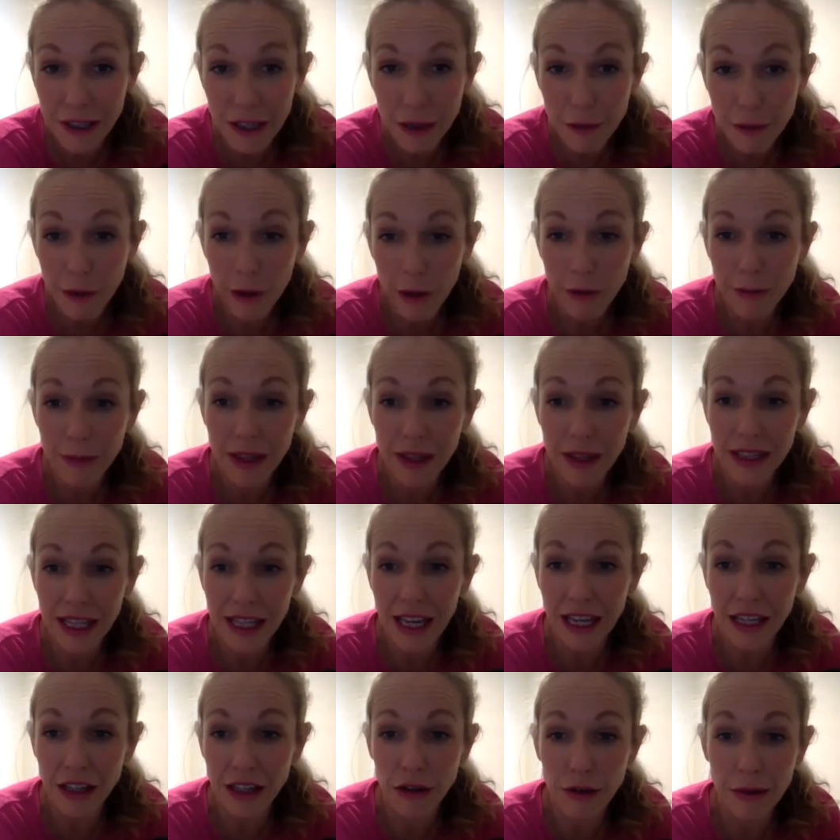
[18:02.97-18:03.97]
at the moment
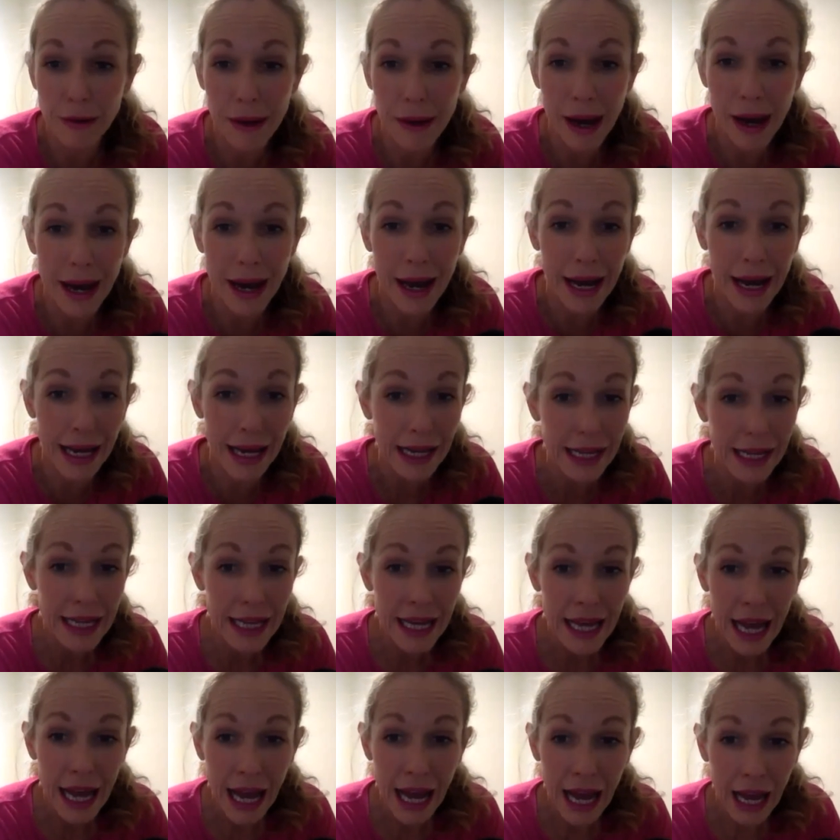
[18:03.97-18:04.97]
that you are
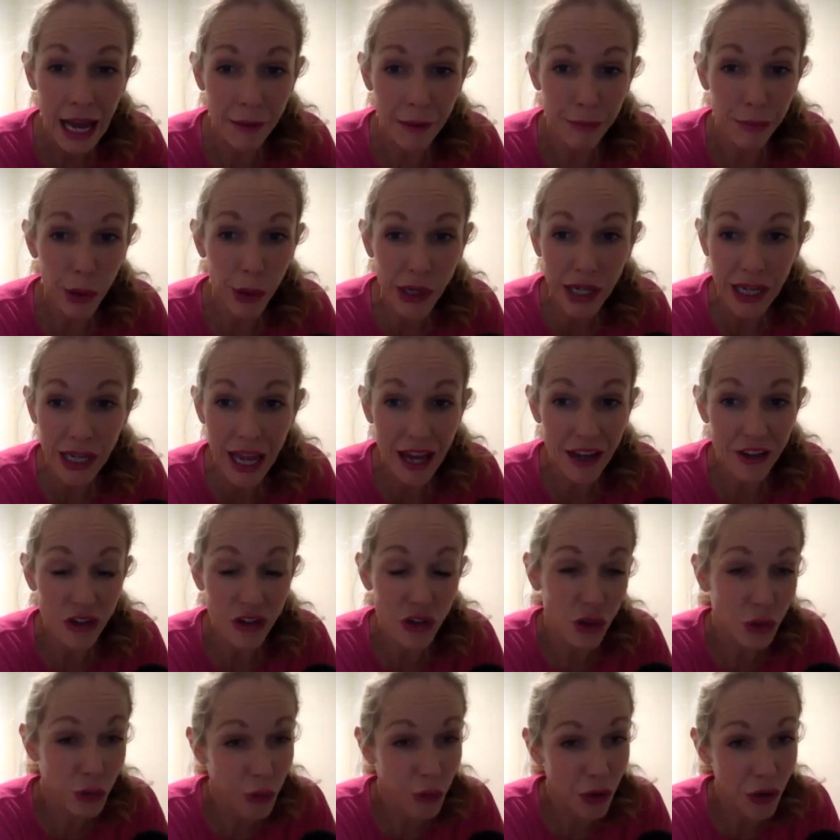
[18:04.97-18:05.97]
putting out to
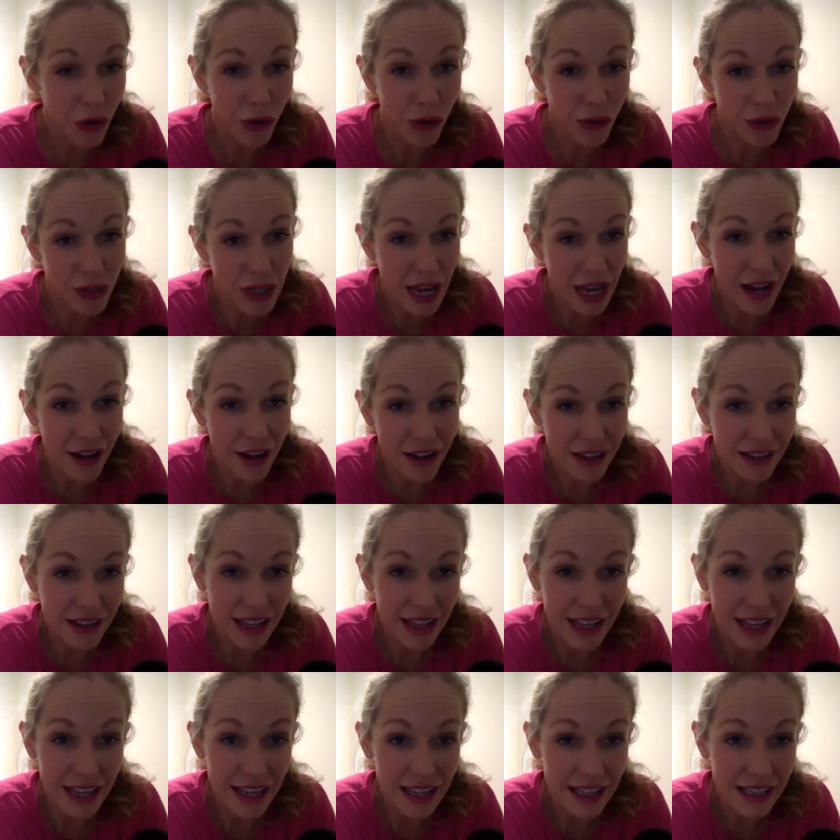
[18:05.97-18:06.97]
the world? How can
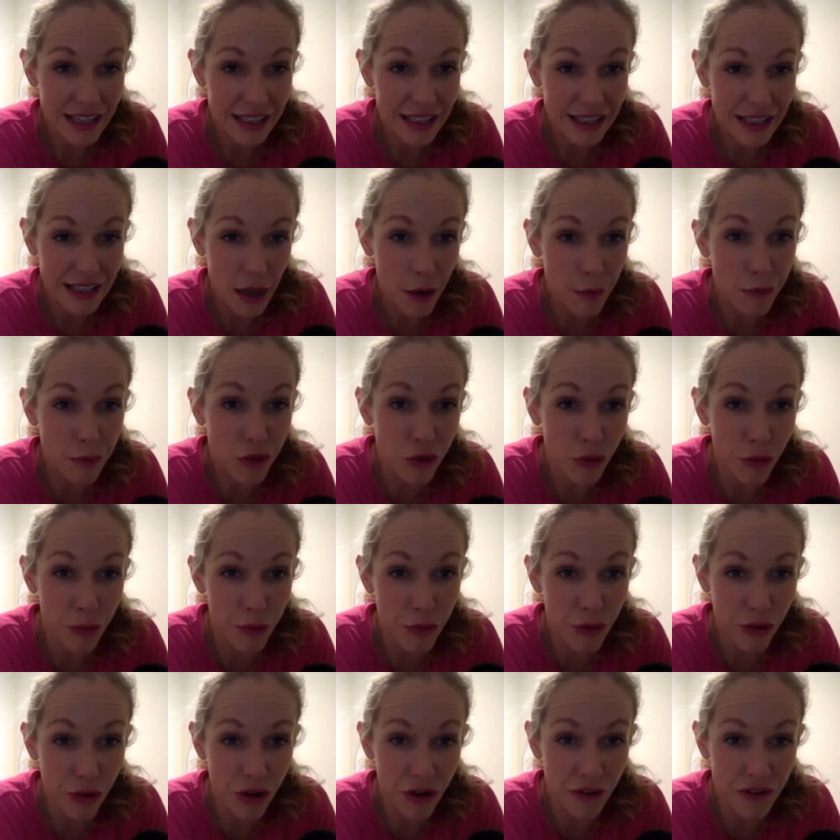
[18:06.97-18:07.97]
they absorb
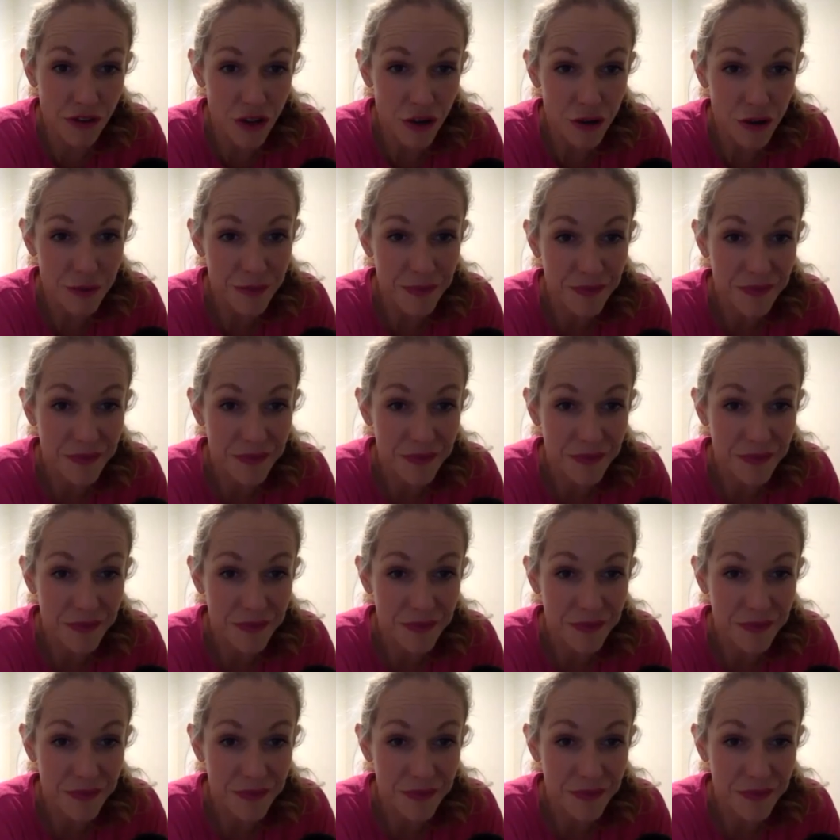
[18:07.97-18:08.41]
more of you?